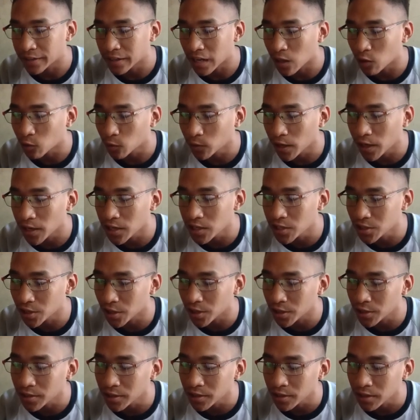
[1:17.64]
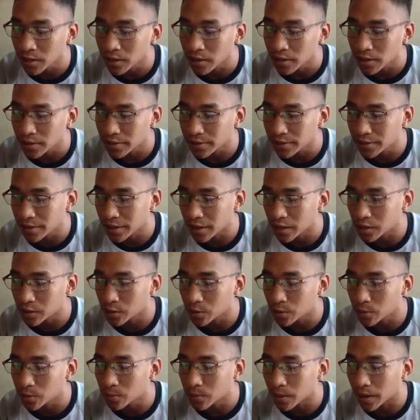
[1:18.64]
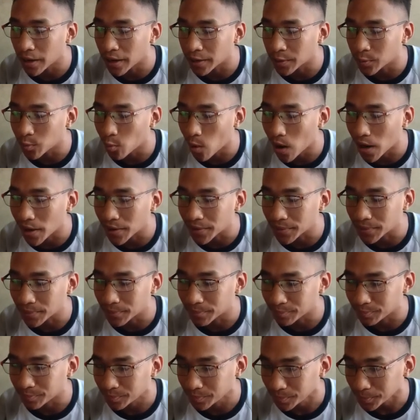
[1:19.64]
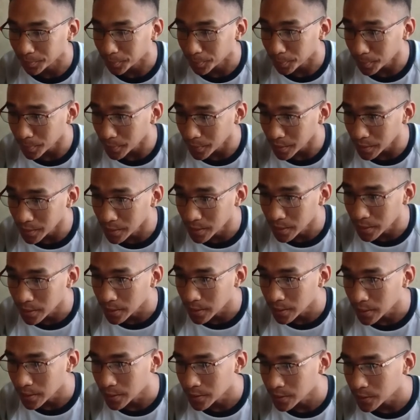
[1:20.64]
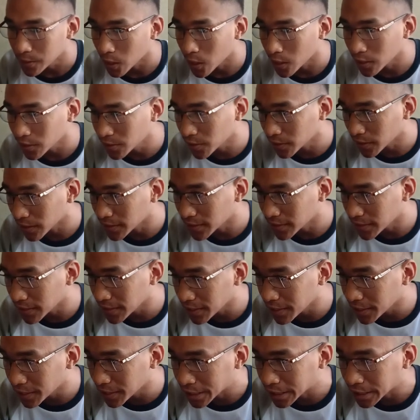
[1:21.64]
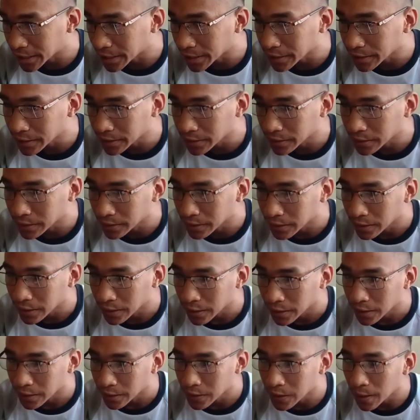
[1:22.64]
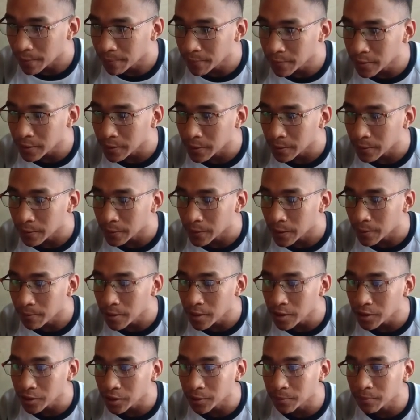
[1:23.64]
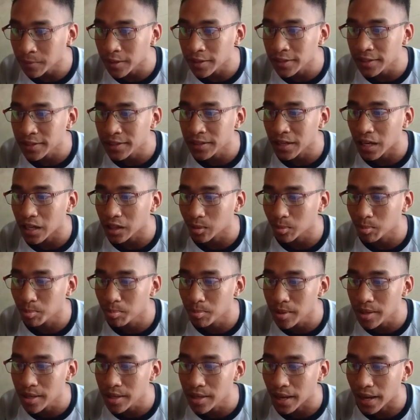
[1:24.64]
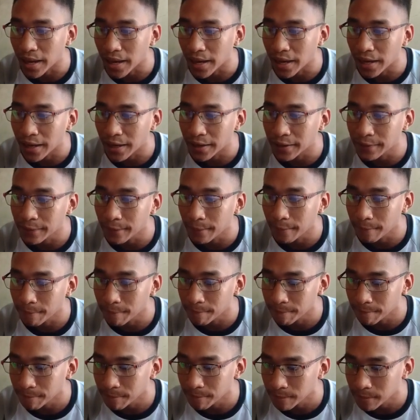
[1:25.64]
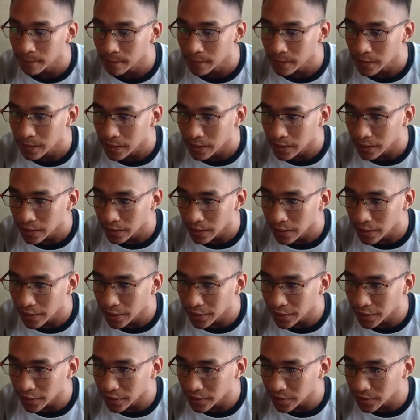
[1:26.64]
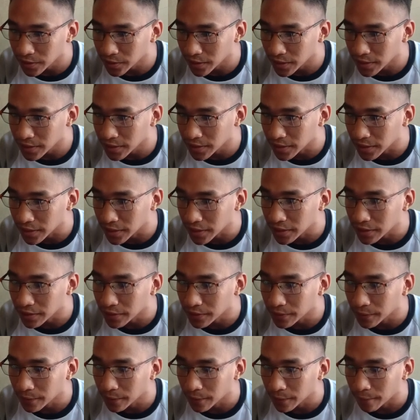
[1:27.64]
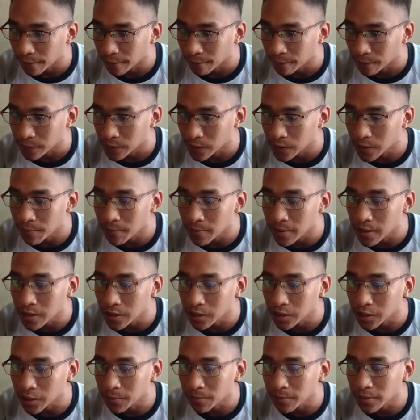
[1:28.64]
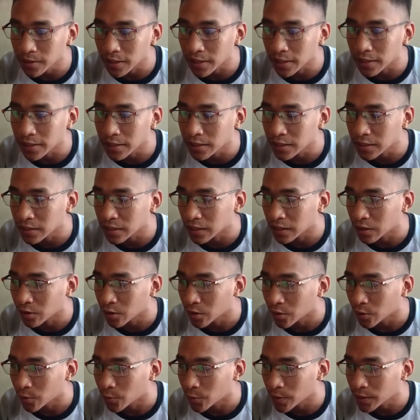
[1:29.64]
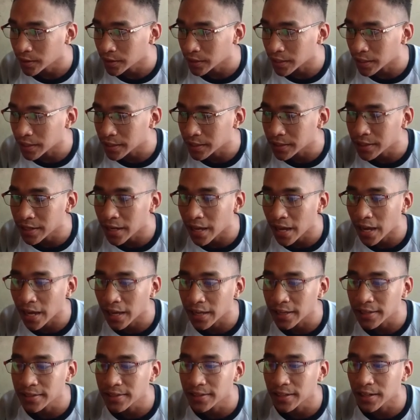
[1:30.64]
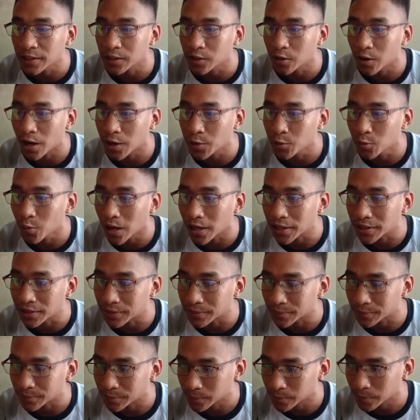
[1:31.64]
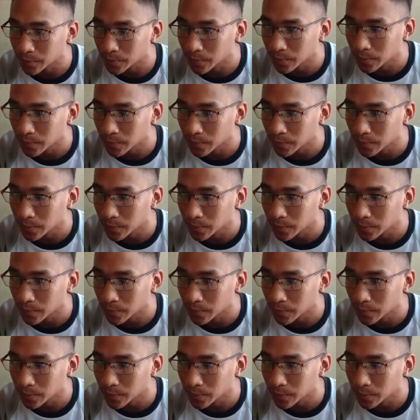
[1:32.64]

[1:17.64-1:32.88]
and allocation 0 and 1. So as you can see here, the min term is not b, and here as you can see, the min terms is within the 0 and 1.